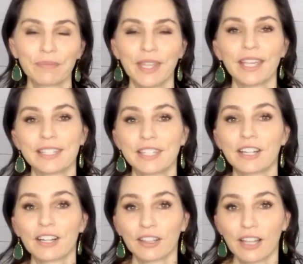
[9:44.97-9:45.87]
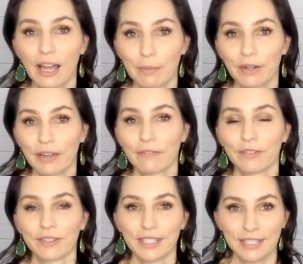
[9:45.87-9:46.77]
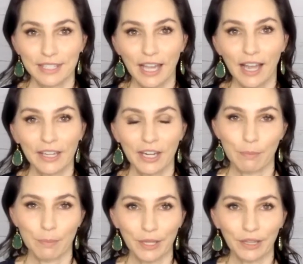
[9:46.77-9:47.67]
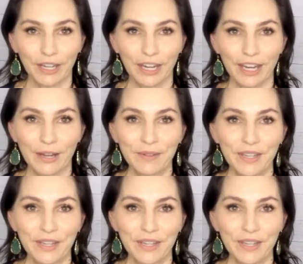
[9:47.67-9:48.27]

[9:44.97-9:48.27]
is the collaborative design ability,